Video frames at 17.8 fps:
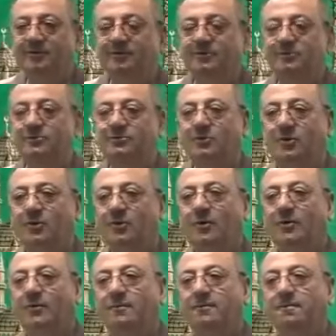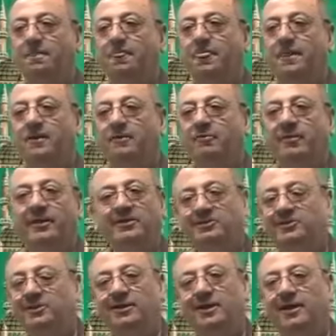So, where
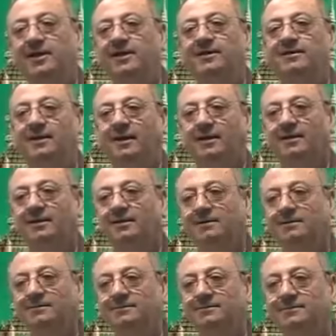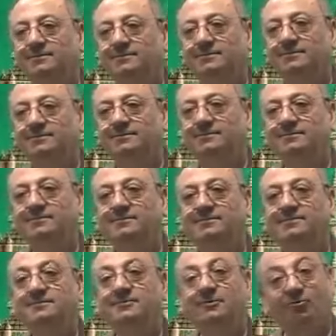is the connector?
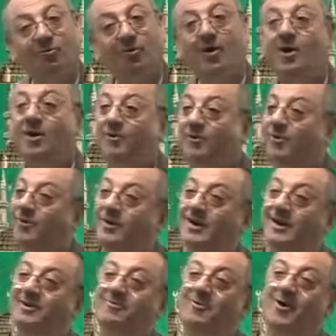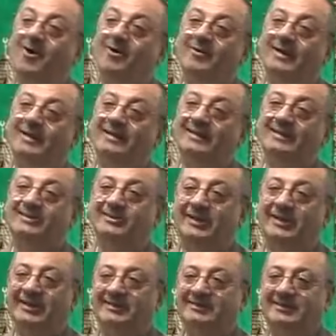Wow, only wow in this
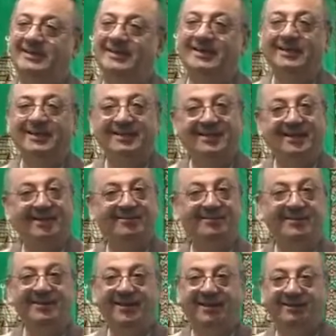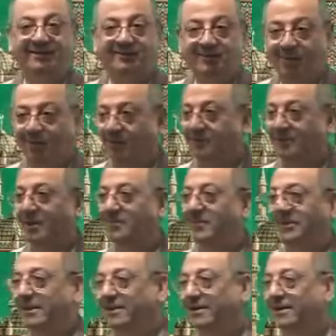case. Nothing else. No
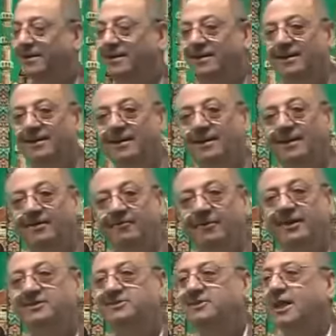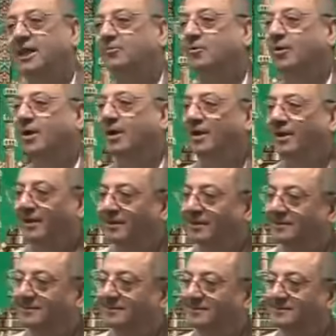damir. Where is Sahibul
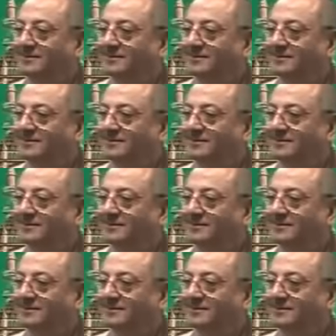Hal?